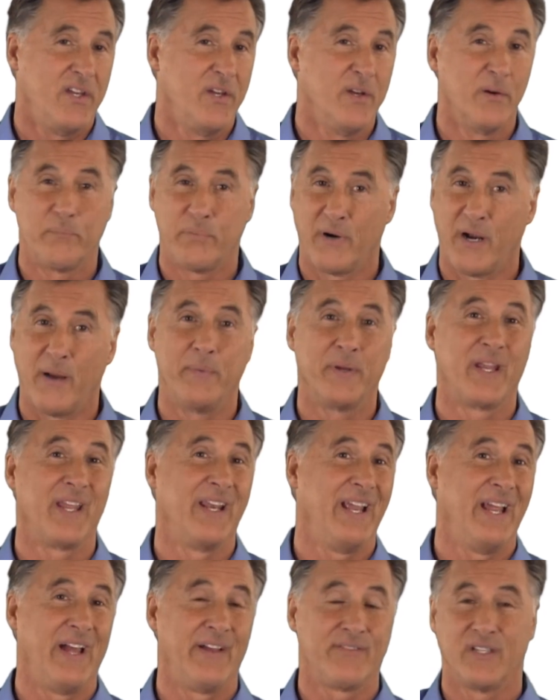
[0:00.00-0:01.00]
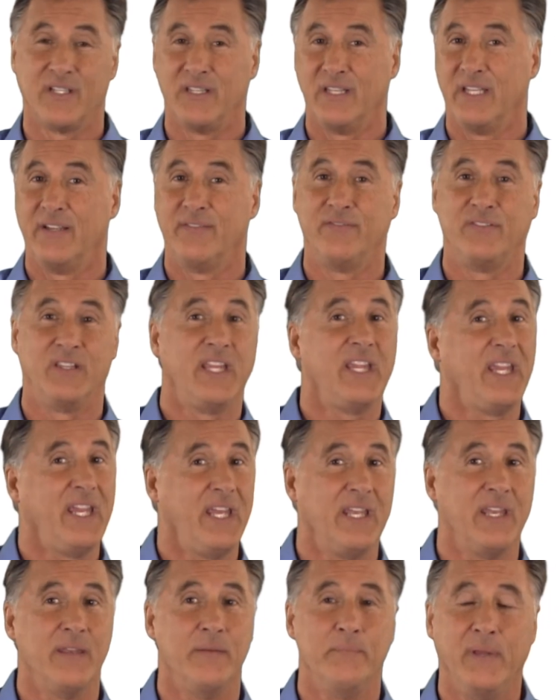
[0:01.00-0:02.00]
You're probably going to have to live
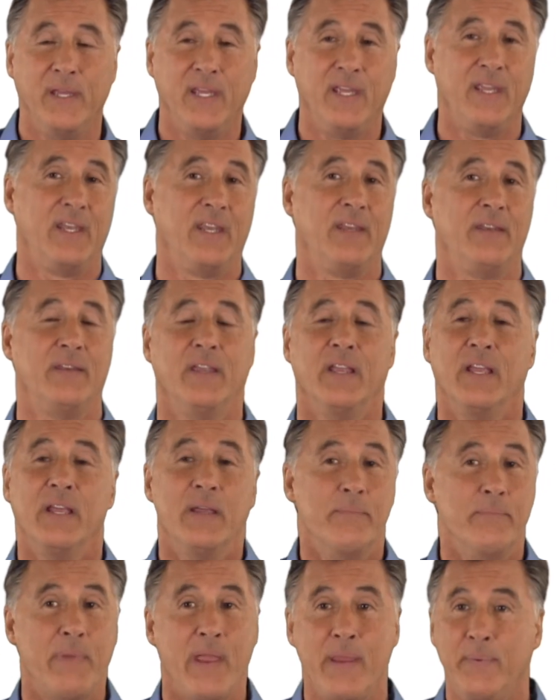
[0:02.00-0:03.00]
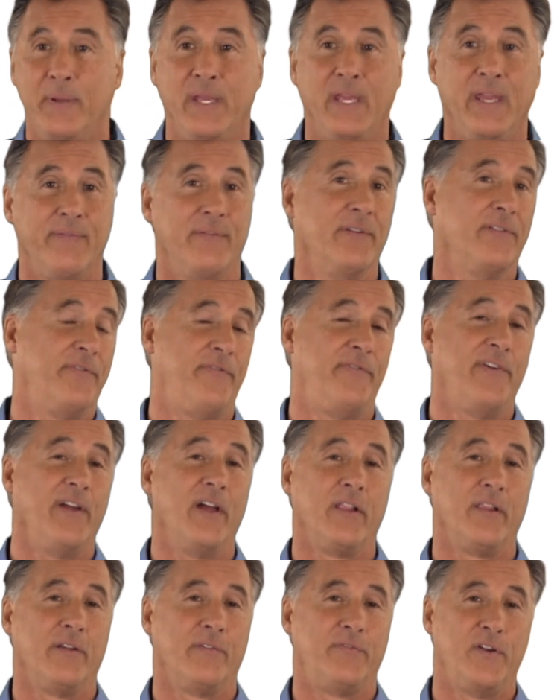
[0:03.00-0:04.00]
lean and mean and maybe even
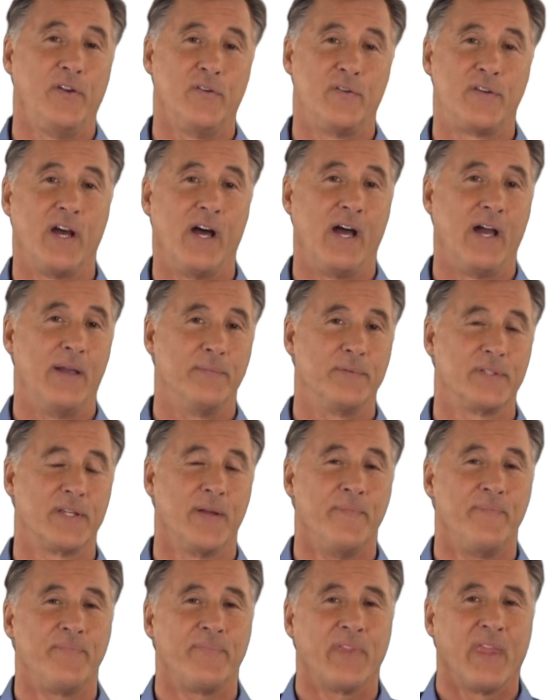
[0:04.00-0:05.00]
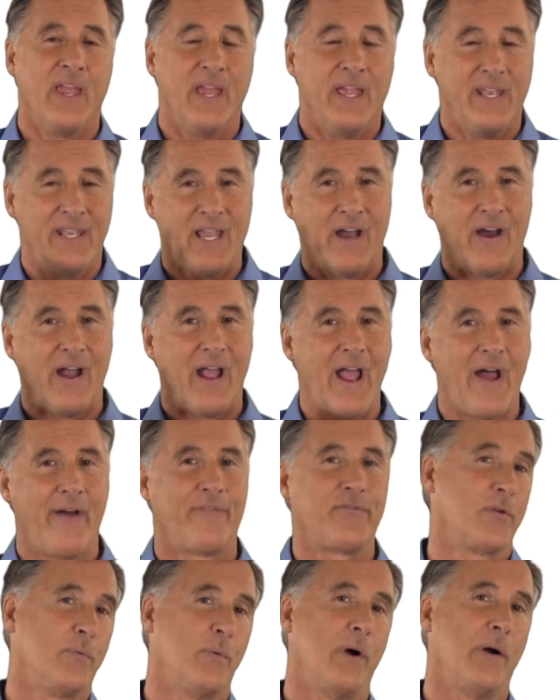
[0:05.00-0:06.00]
fail a few times. Now,
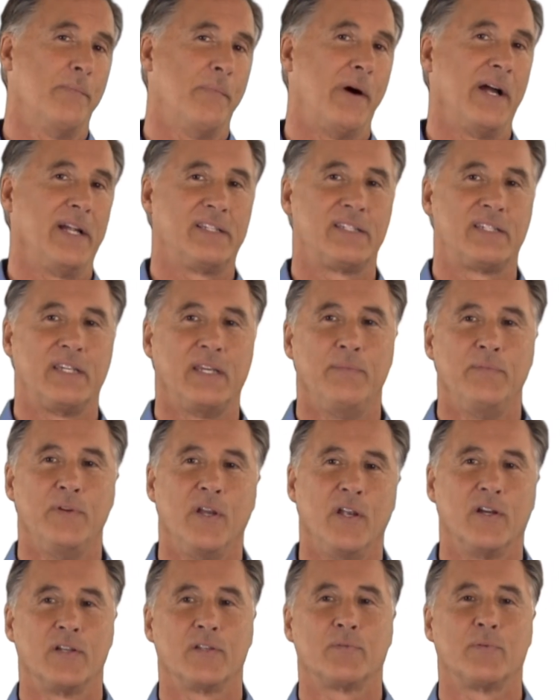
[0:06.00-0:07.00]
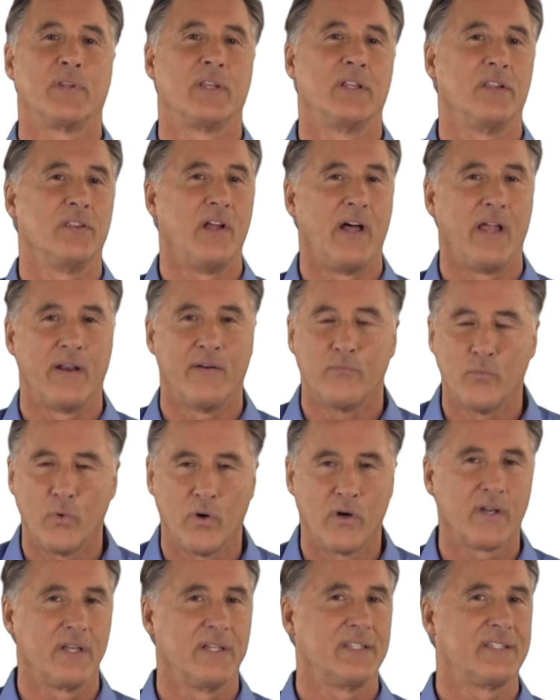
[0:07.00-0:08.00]
after what might seem years with a lot of
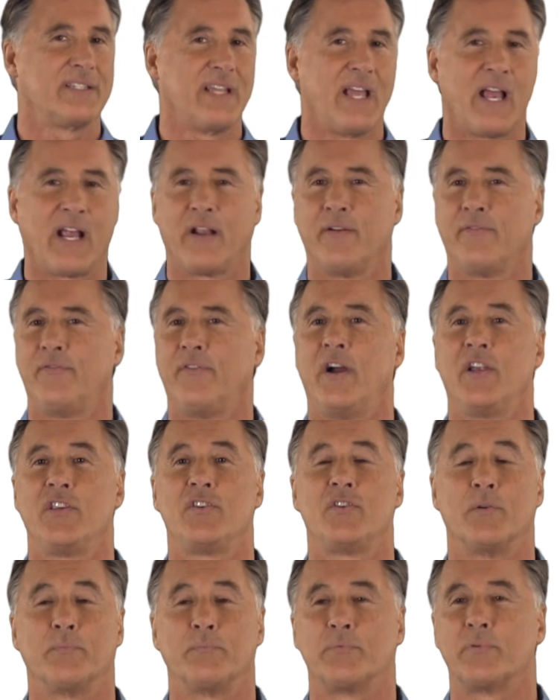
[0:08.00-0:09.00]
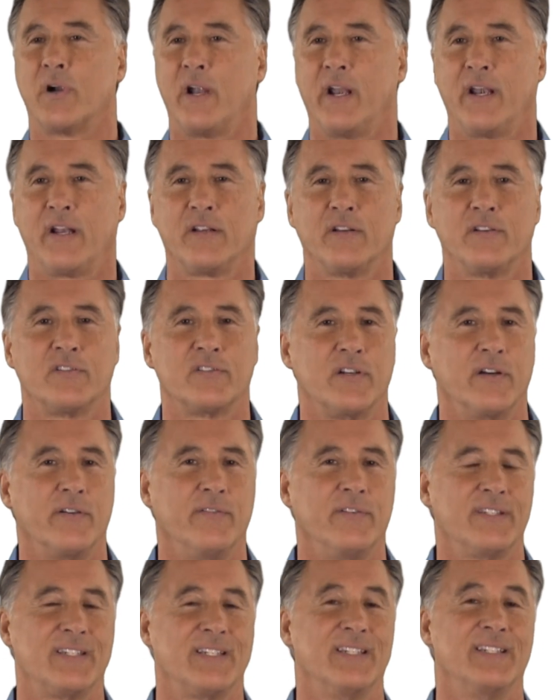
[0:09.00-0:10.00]
work and sacrifice, your product or
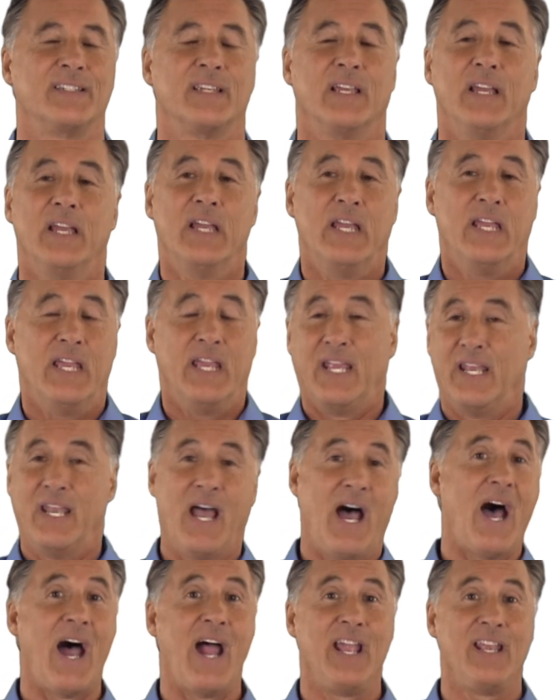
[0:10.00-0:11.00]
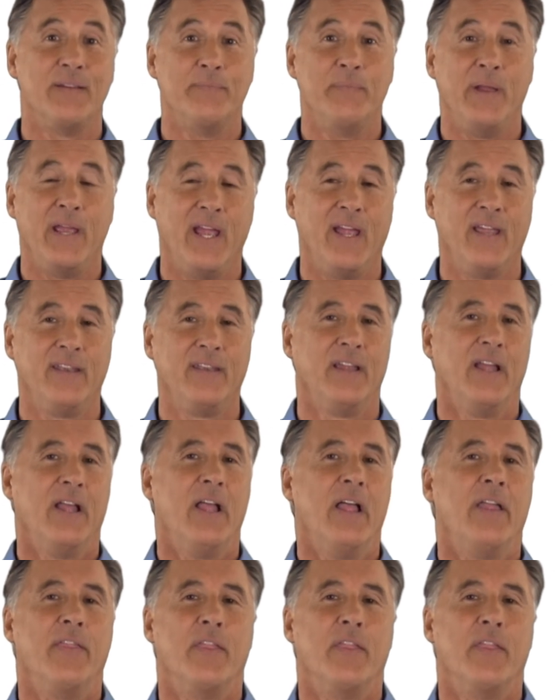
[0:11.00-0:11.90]
service is in high demand.